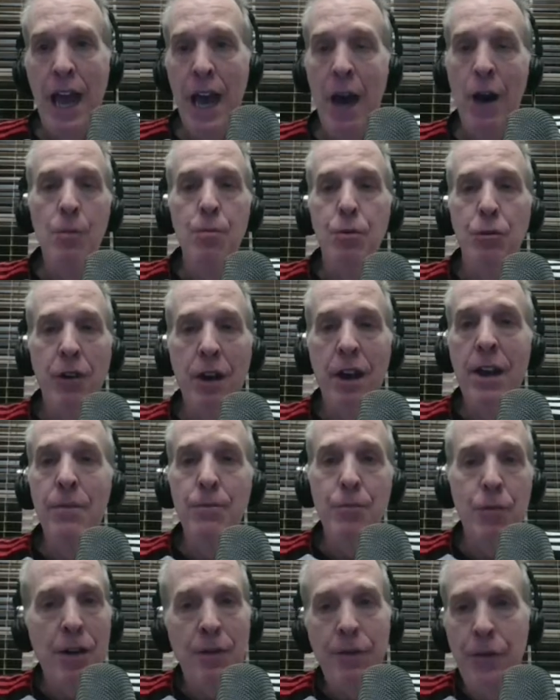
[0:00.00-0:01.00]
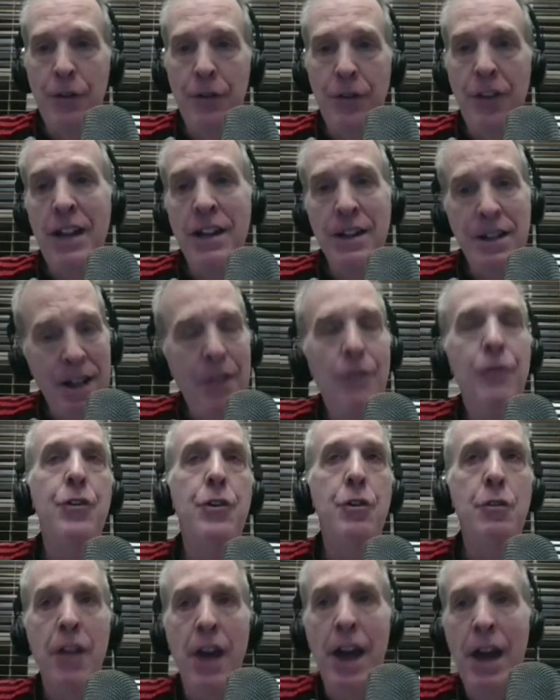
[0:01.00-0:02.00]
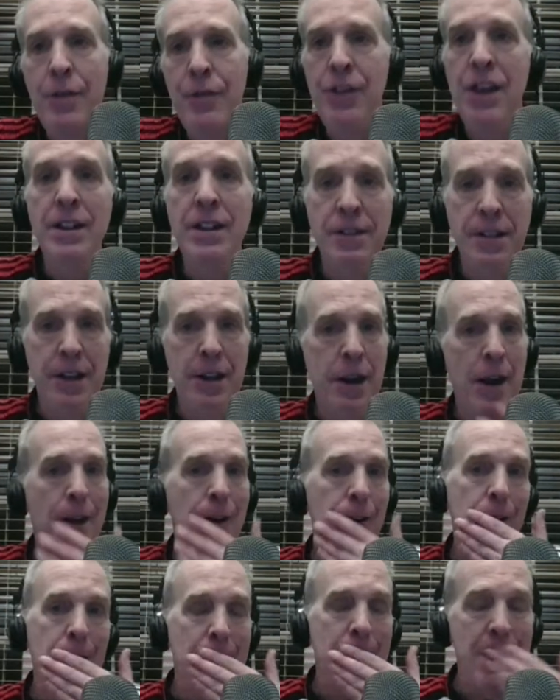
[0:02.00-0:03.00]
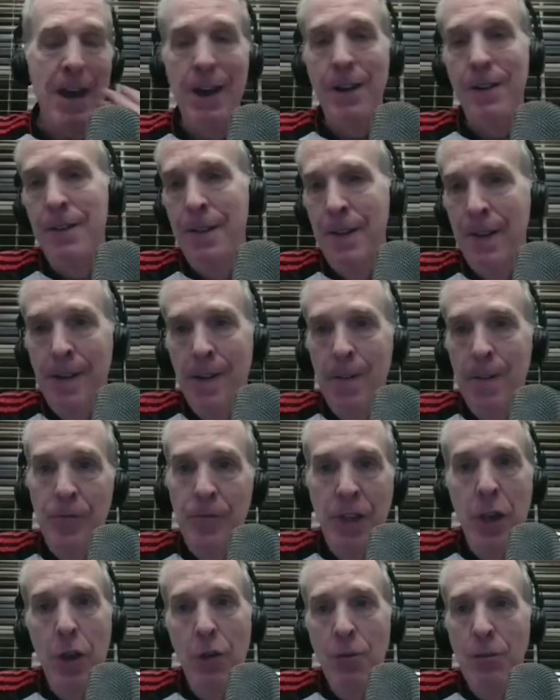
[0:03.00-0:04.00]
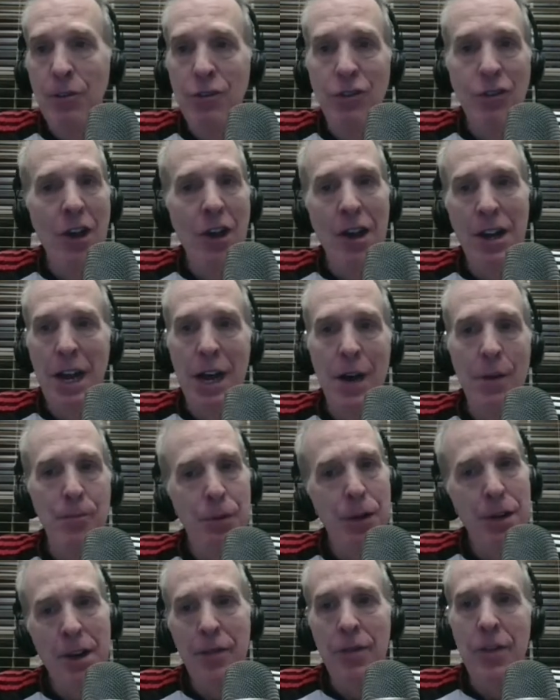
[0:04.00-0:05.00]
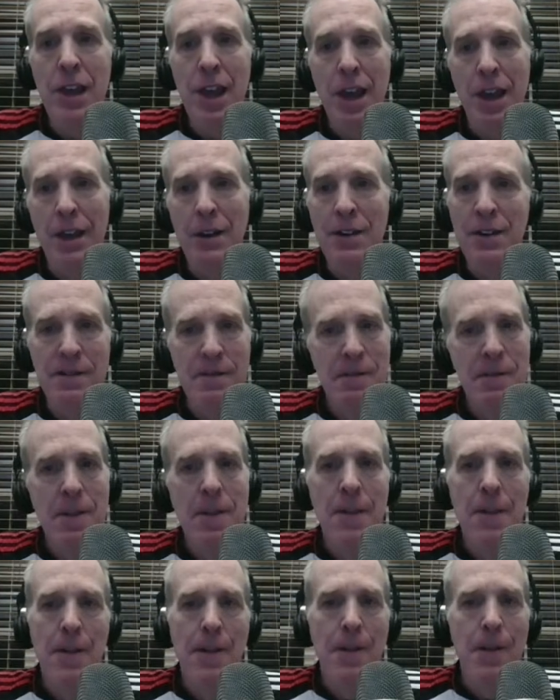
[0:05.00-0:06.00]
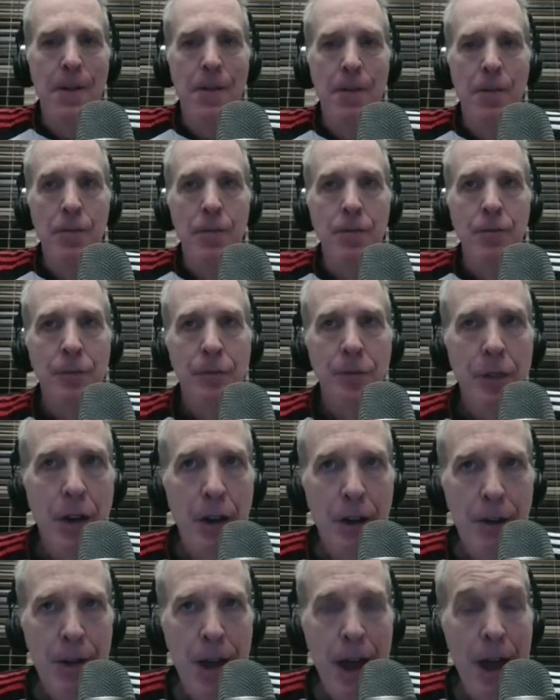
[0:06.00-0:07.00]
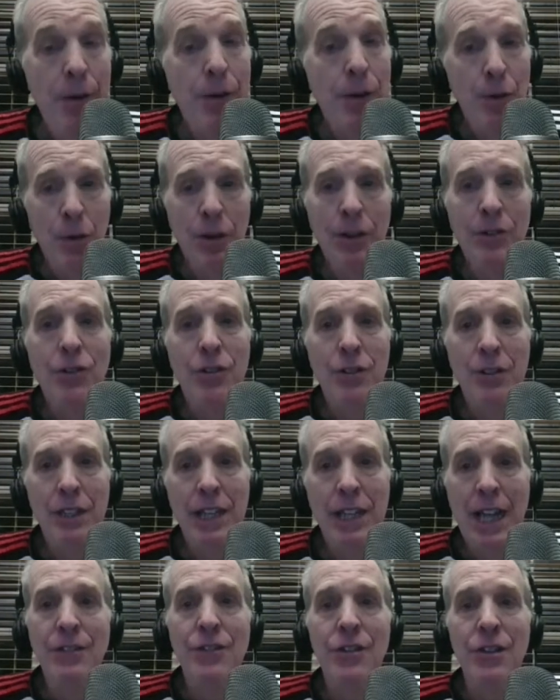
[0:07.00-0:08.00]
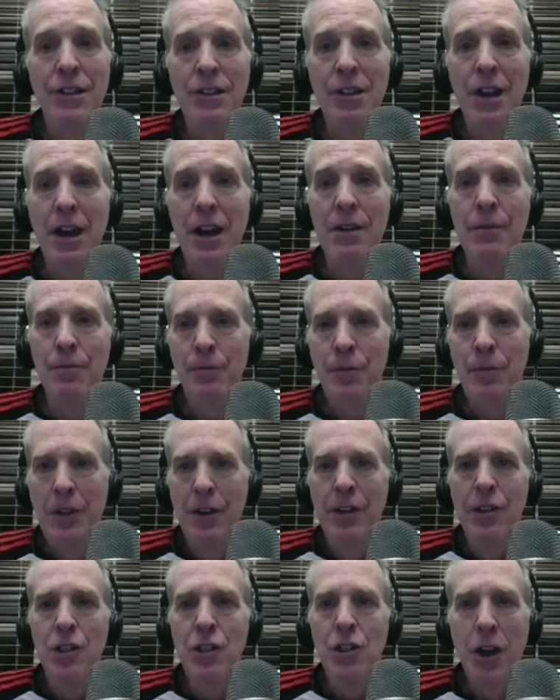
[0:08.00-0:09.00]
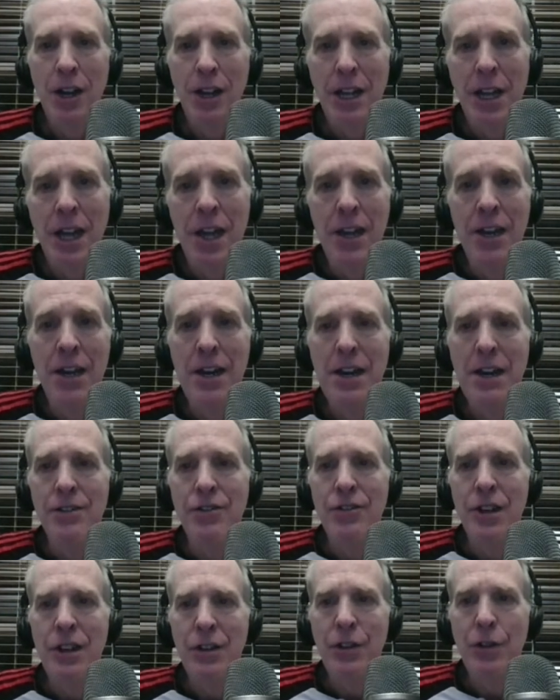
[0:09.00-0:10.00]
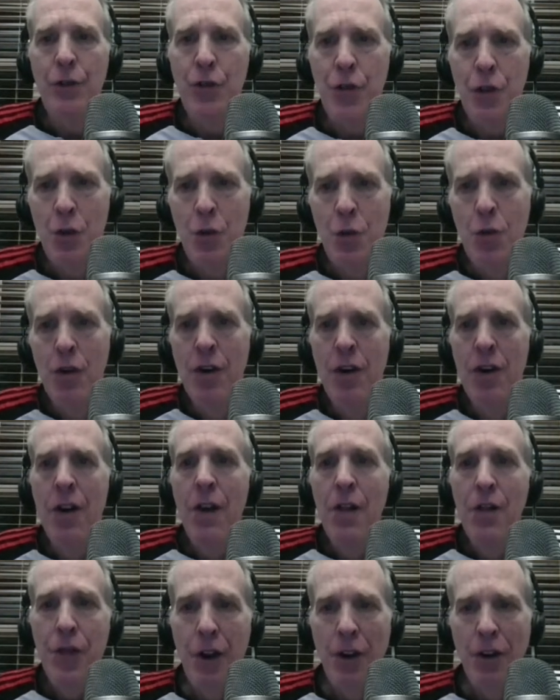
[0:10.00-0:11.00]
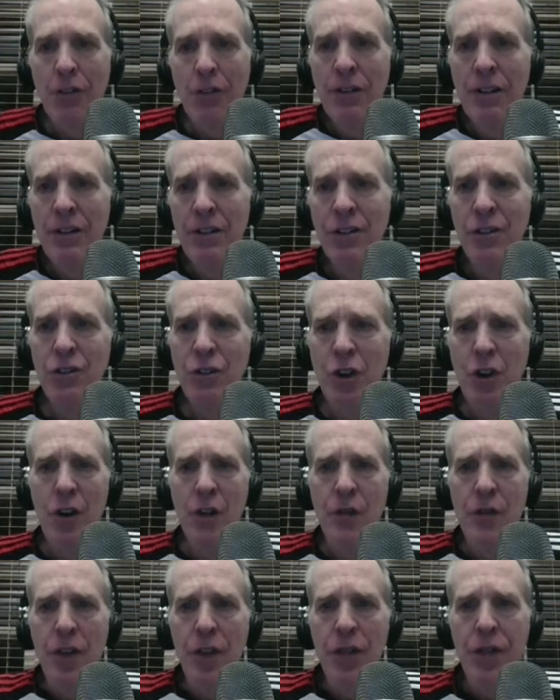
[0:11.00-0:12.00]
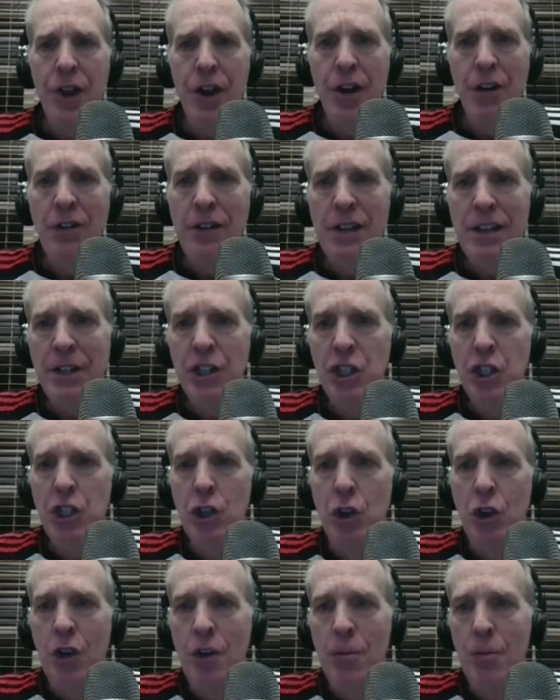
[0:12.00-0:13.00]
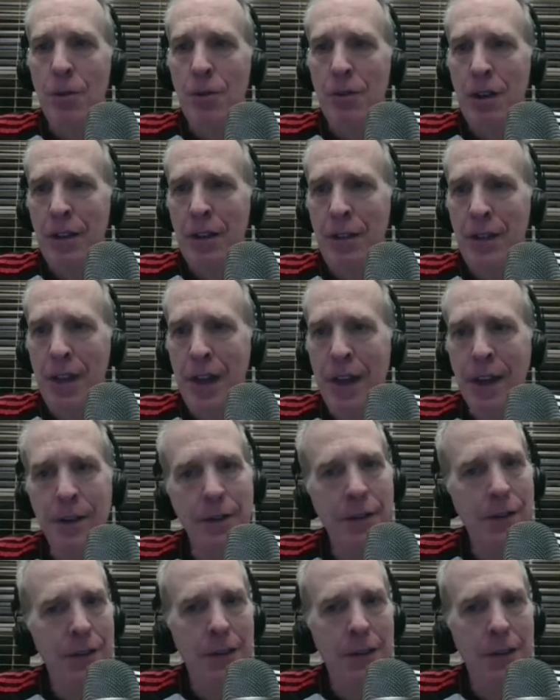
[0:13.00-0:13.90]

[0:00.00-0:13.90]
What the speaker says: outplayed Brentford. They did do that. They did hunker down. They almost saw it out, but in the end, Harry Wilson gets it done. Sean Kennedy says, phew, thoroughly deserved and thoroughly enjoyable in the end.